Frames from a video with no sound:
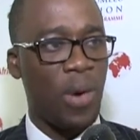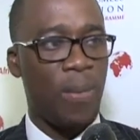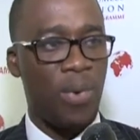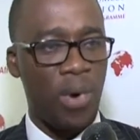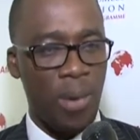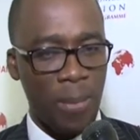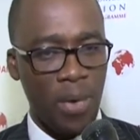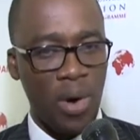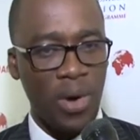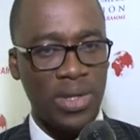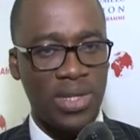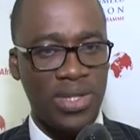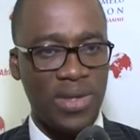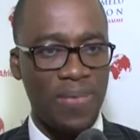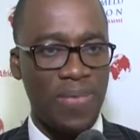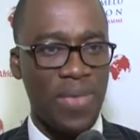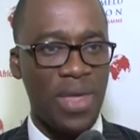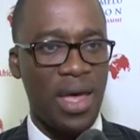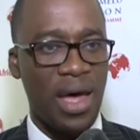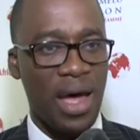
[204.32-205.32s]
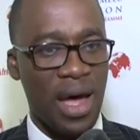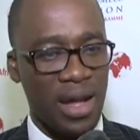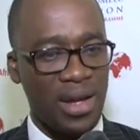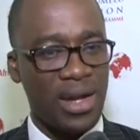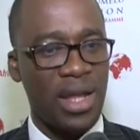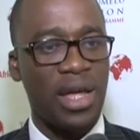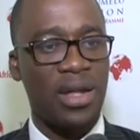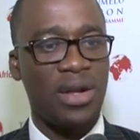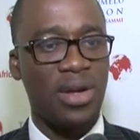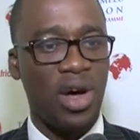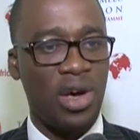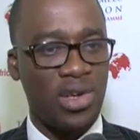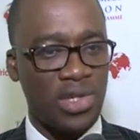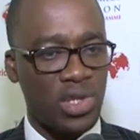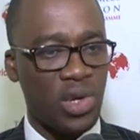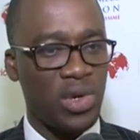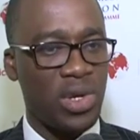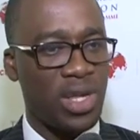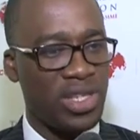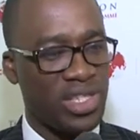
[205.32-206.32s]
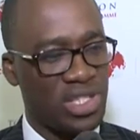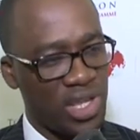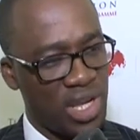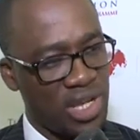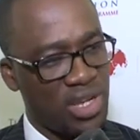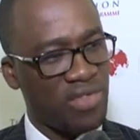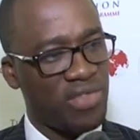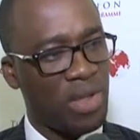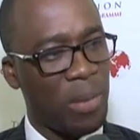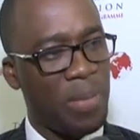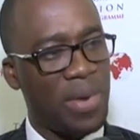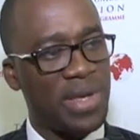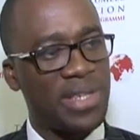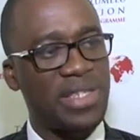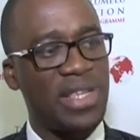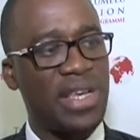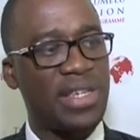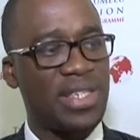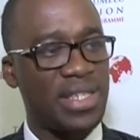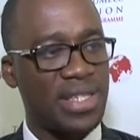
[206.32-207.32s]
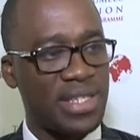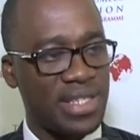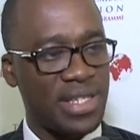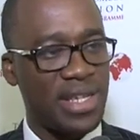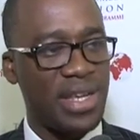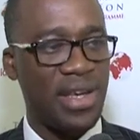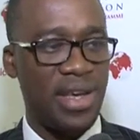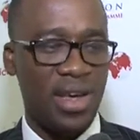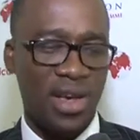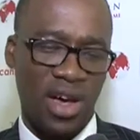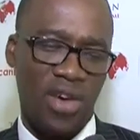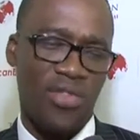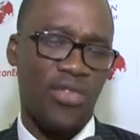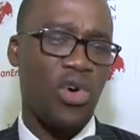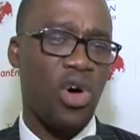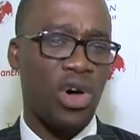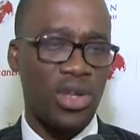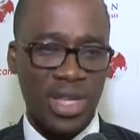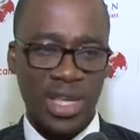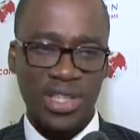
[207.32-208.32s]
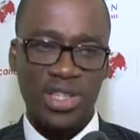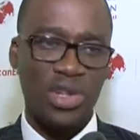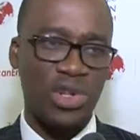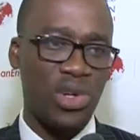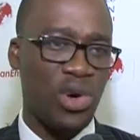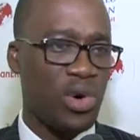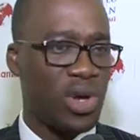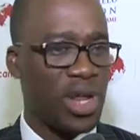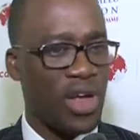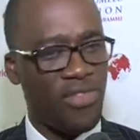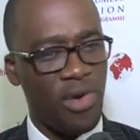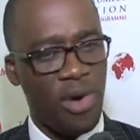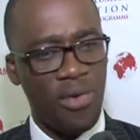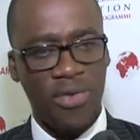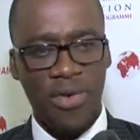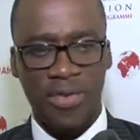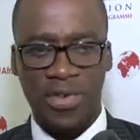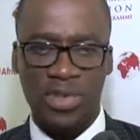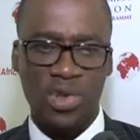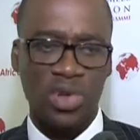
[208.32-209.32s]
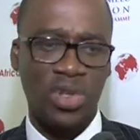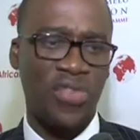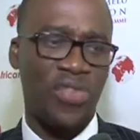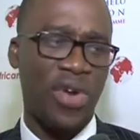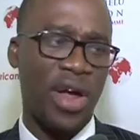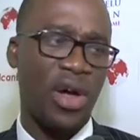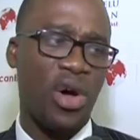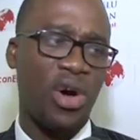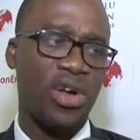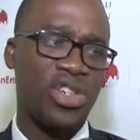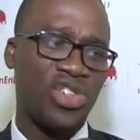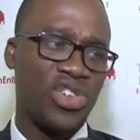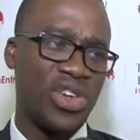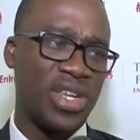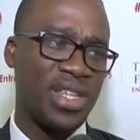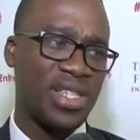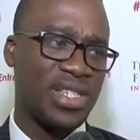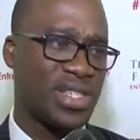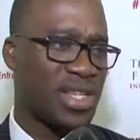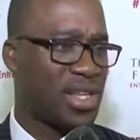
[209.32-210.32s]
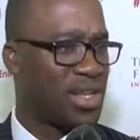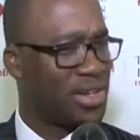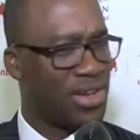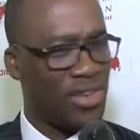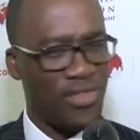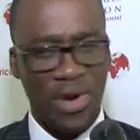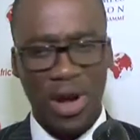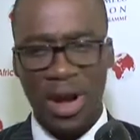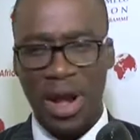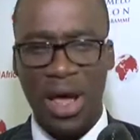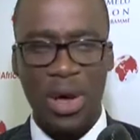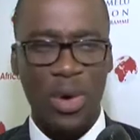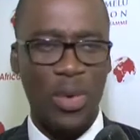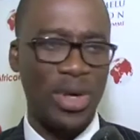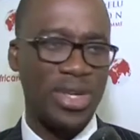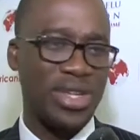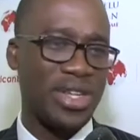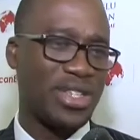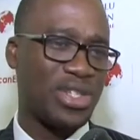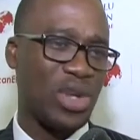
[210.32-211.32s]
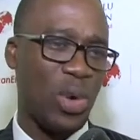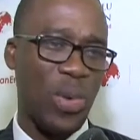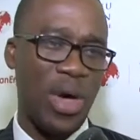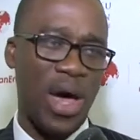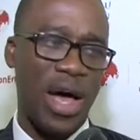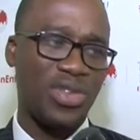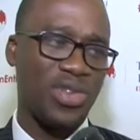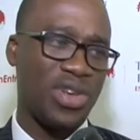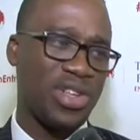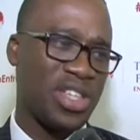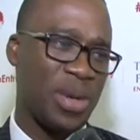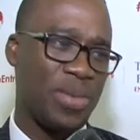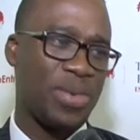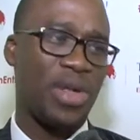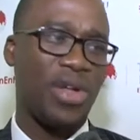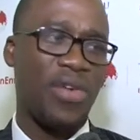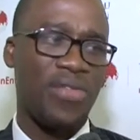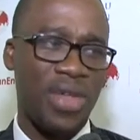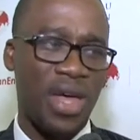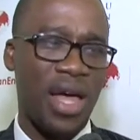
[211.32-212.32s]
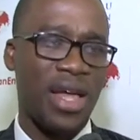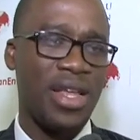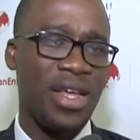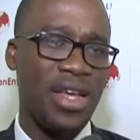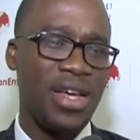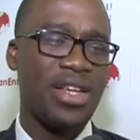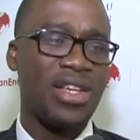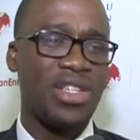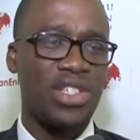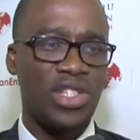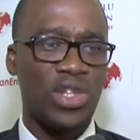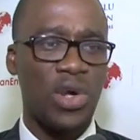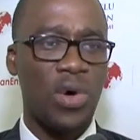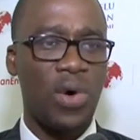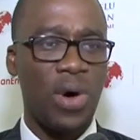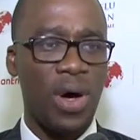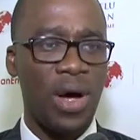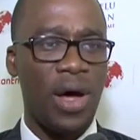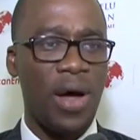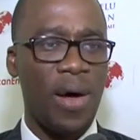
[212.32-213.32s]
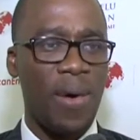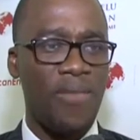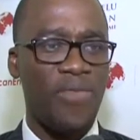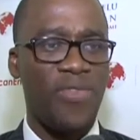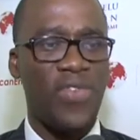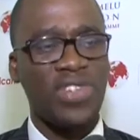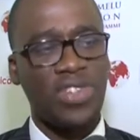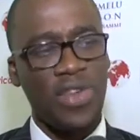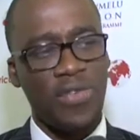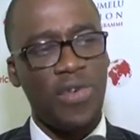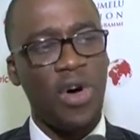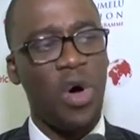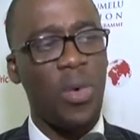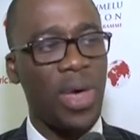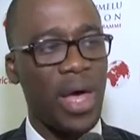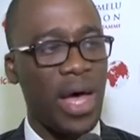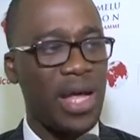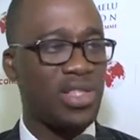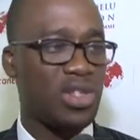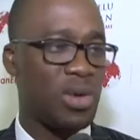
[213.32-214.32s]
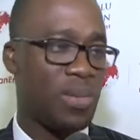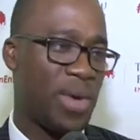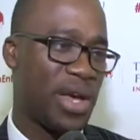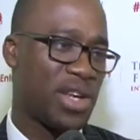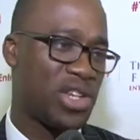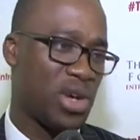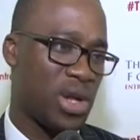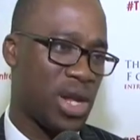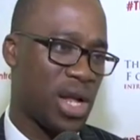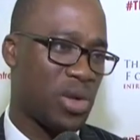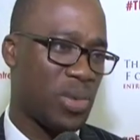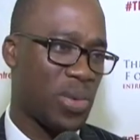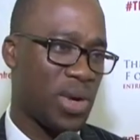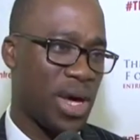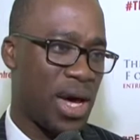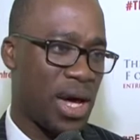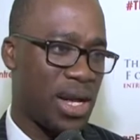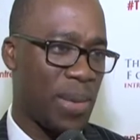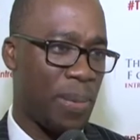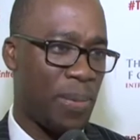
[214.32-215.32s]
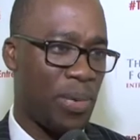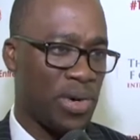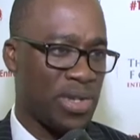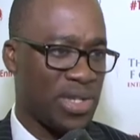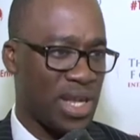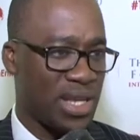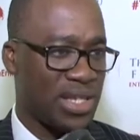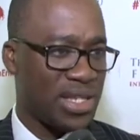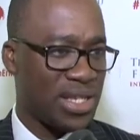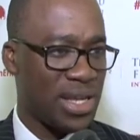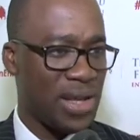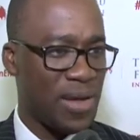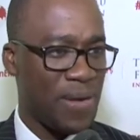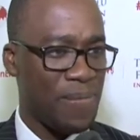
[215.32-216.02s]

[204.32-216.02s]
promote, and then also the stage of the businesses. Of course, as you know, they're from 52 different countries and different languages, so we had to interpret all of that. So first of all, we had to make sure that we had a process